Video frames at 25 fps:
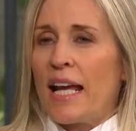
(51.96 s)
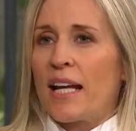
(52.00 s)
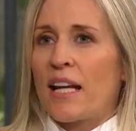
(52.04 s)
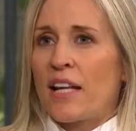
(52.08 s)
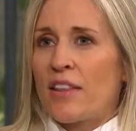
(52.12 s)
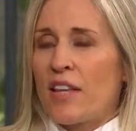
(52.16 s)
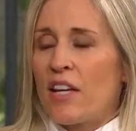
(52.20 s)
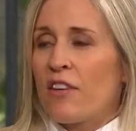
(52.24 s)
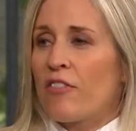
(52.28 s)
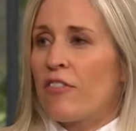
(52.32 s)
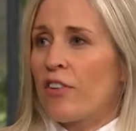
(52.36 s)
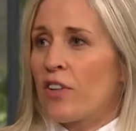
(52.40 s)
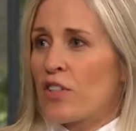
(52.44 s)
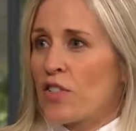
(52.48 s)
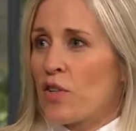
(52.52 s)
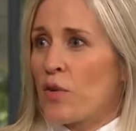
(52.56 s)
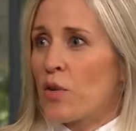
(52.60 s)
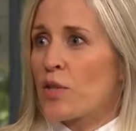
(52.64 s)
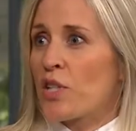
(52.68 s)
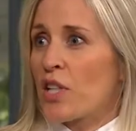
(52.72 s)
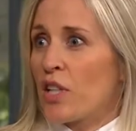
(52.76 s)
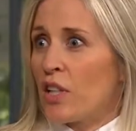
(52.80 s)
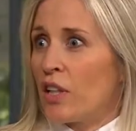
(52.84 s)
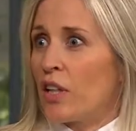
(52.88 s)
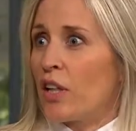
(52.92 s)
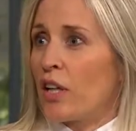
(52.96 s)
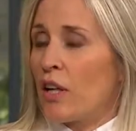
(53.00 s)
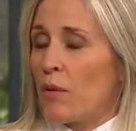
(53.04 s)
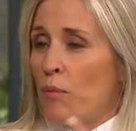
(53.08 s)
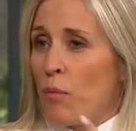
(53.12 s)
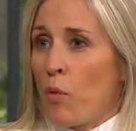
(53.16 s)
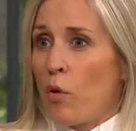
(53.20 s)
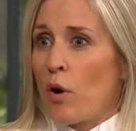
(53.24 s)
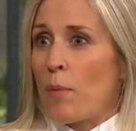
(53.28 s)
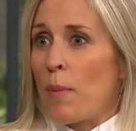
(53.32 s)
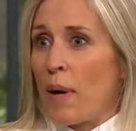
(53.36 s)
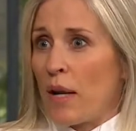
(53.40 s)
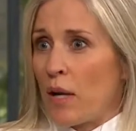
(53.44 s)
I think for us all to learn
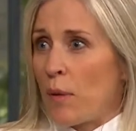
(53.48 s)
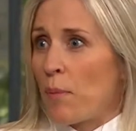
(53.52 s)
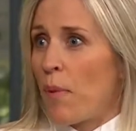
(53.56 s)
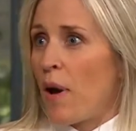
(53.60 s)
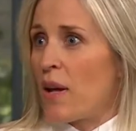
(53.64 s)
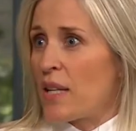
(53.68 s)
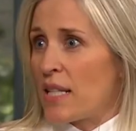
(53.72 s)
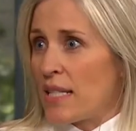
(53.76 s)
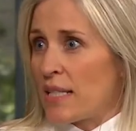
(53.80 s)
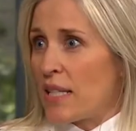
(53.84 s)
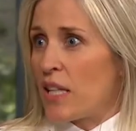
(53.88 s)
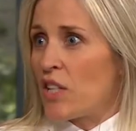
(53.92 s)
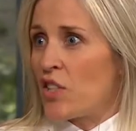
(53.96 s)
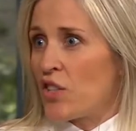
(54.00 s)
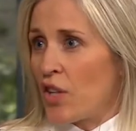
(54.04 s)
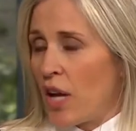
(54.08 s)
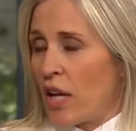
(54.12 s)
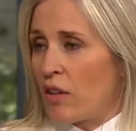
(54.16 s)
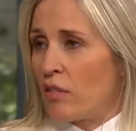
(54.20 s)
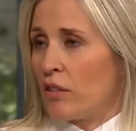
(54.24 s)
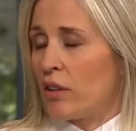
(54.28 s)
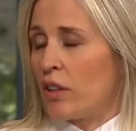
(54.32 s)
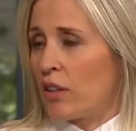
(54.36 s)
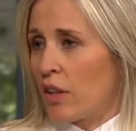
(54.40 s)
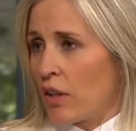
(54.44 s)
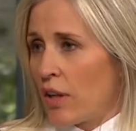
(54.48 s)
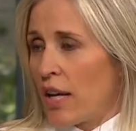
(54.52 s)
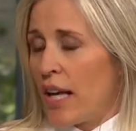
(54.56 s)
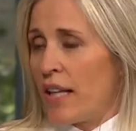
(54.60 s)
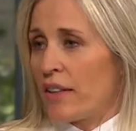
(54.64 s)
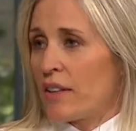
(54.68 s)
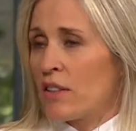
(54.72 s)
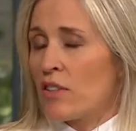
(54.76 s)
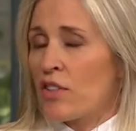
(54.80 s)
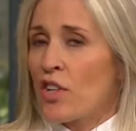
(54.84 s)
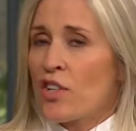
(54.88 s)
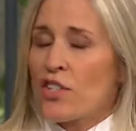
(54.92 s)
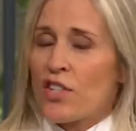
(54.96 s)
more about our bodies in general and our health,
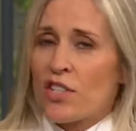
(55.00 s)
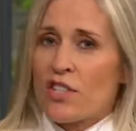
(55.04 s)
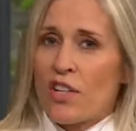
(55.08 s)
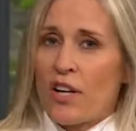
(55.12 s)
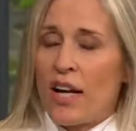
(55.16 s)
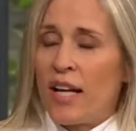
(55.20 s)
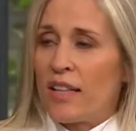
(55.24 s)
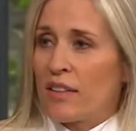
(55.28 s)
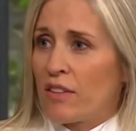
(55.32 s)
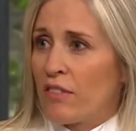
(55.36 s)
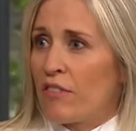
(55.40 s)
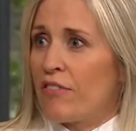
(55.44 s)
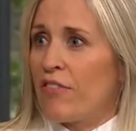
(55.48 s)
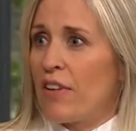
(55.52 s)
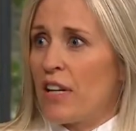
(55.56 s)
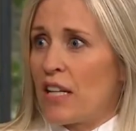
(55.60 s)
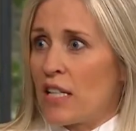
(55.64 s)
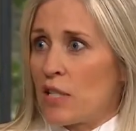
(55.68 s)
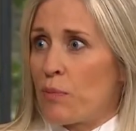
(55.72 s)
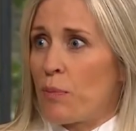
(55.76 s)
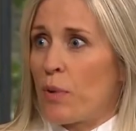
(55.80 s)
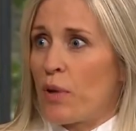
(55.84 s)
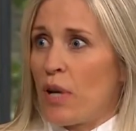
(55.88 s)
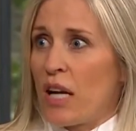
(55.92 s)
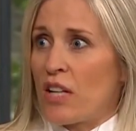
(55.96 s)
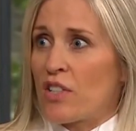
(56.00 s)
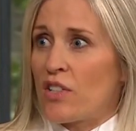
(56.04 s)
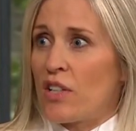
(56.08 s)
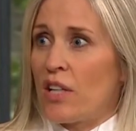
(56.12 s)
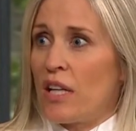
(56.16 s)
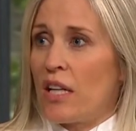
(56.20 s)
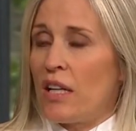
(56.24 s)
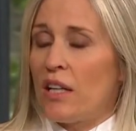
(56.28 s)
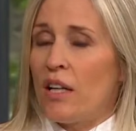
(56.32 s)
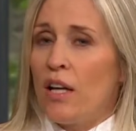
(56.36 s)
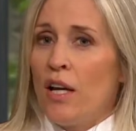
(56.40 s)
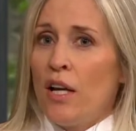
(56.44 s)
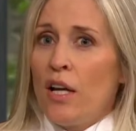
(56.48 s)
not just our health and fitness, but
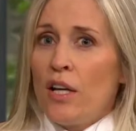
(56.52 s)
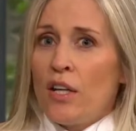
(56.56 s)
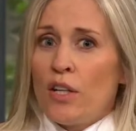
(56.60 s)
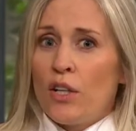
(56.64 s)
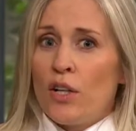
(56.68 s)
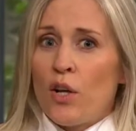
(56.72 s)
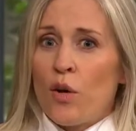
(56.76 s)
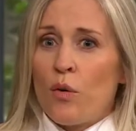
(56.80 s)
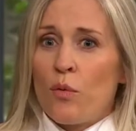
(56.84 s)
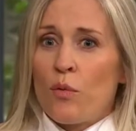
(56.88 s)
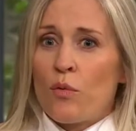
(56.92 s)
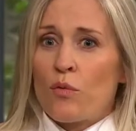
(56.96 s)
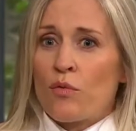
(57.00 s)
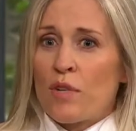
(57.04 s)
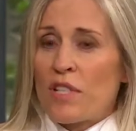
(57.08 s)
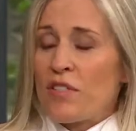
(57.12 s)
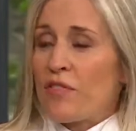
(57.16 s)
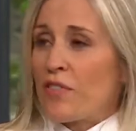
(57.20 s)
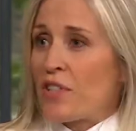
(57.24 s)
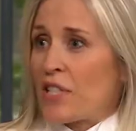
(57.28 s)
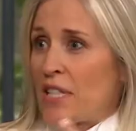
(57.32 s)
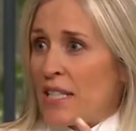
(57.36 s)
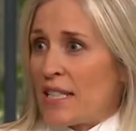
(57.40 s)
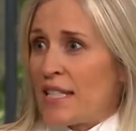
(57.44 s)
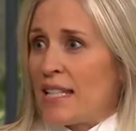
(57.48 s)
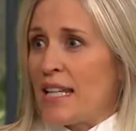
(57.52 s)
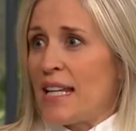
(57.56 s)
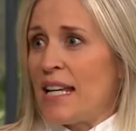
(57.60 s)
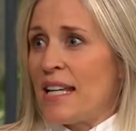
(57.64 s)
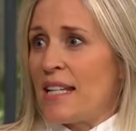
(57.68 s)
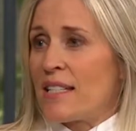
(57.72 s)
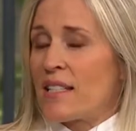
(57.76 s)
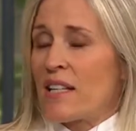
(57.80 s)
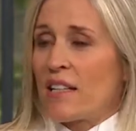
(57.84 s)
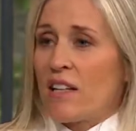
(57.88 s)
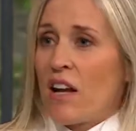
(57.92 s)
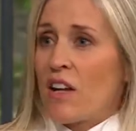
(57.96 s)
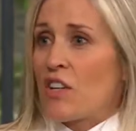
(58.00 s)
actually, you know, risk for
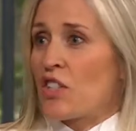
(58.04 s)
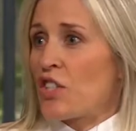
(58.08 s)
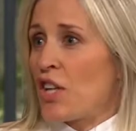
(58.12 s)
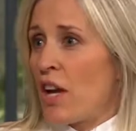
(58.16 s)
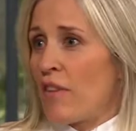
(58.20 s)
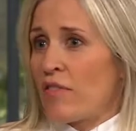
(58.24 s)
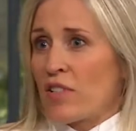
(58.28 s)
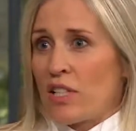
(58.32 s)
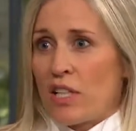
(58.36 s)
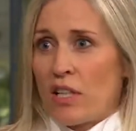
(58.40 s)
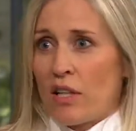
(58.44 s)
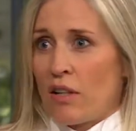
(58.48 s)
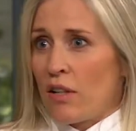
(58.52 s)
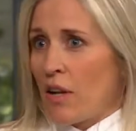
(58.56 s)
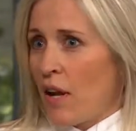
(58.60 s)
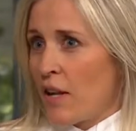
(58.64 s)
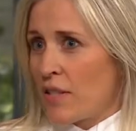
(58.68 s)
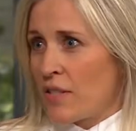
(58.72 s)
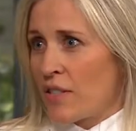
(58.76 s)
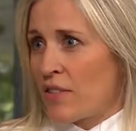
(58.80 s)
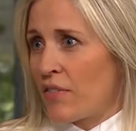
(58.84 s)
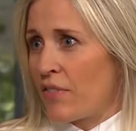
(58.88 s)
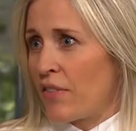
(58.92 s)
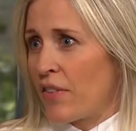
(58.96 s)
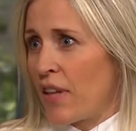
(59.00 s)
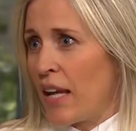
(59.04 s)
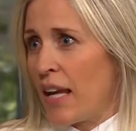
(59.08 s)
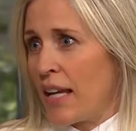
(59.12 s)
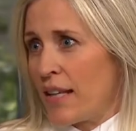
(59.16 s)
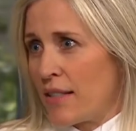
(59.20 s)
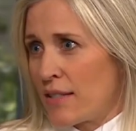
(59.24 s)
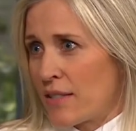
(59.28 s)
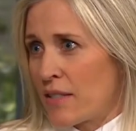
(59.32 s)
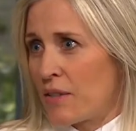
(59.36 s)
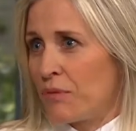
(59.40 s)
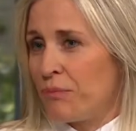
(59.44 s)
disease, longevity, lots of different things.